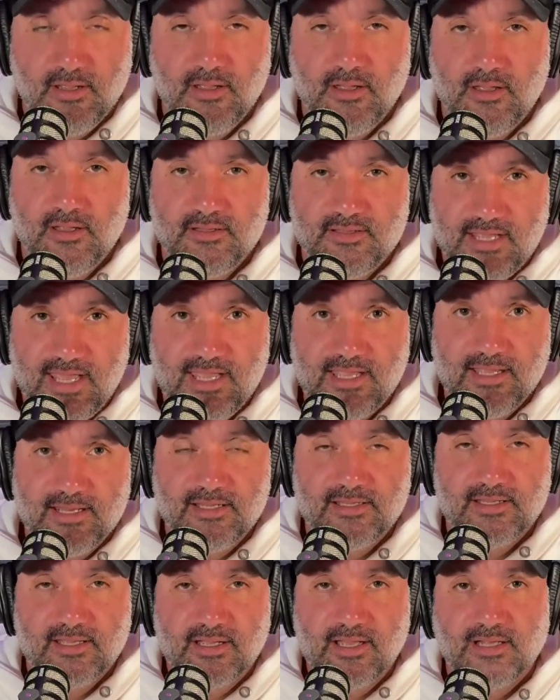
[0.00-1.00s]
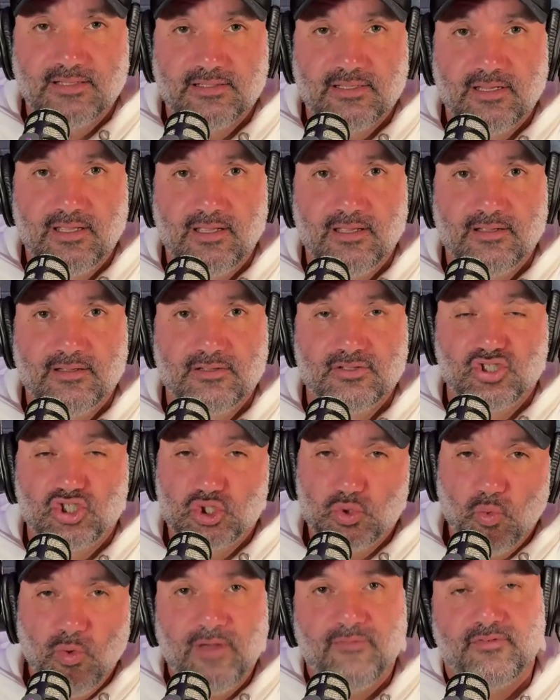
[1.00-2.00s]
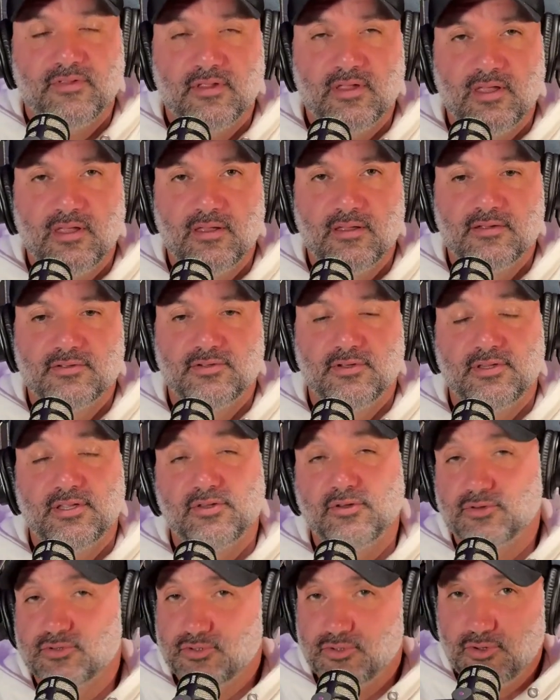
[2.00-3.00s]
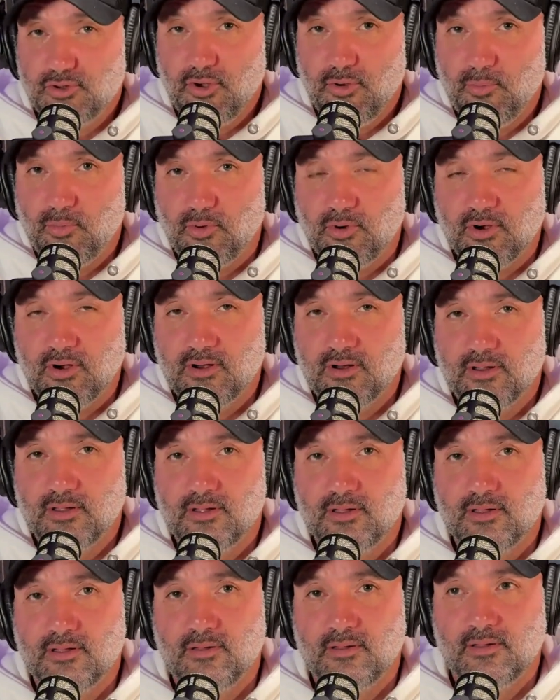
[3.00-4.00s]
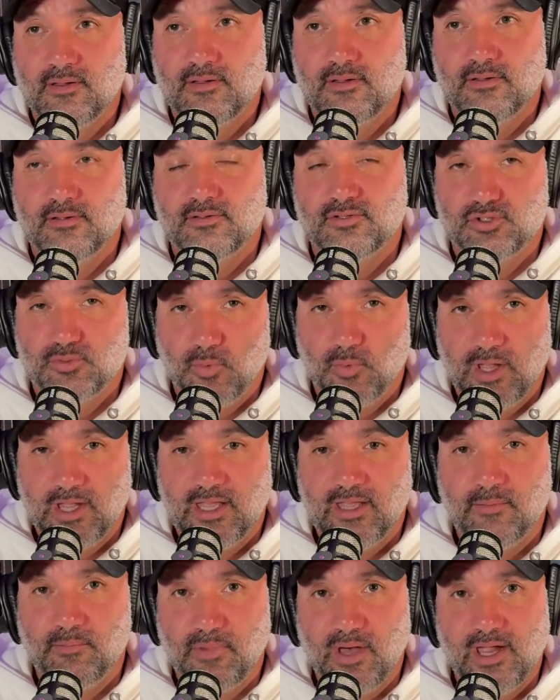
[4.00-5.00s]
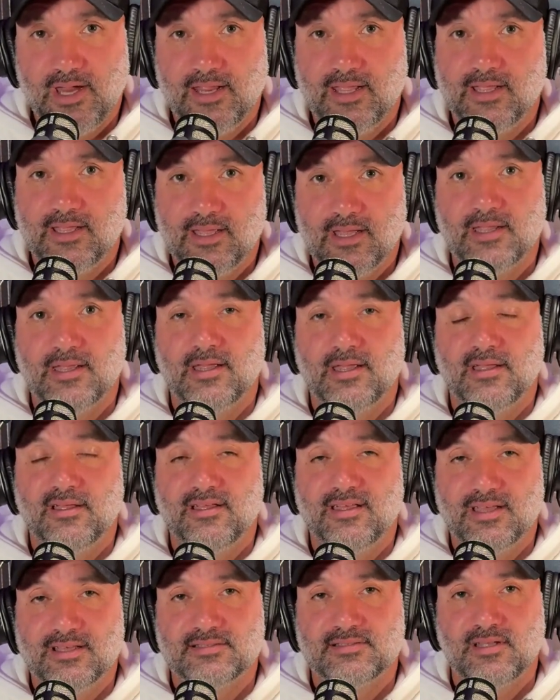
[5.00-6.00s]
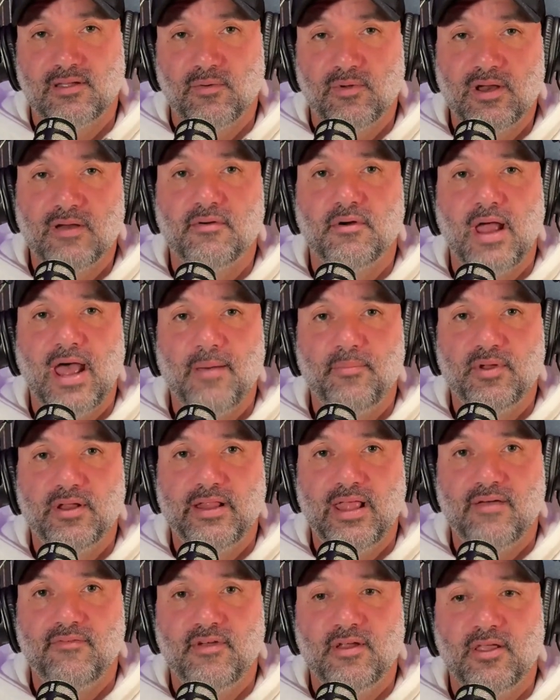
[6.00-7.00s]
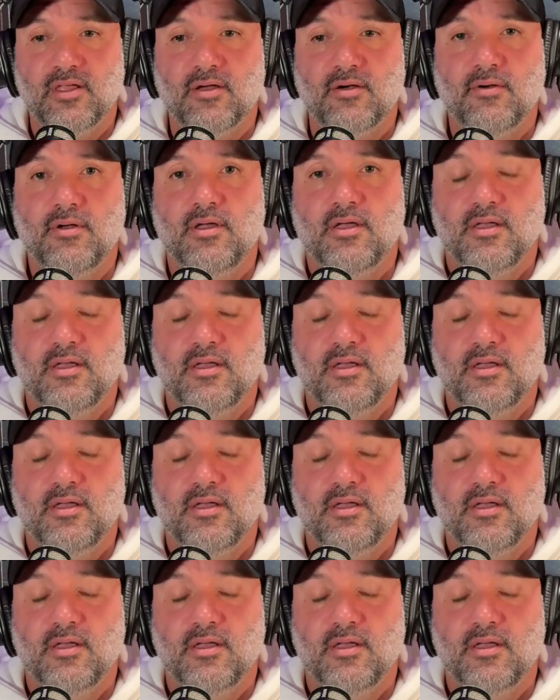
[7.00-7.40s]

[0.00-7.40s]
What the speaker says: taken into custody swiftly so that there's no more swinging, biting, kicking, kissing, whatever happened in that video.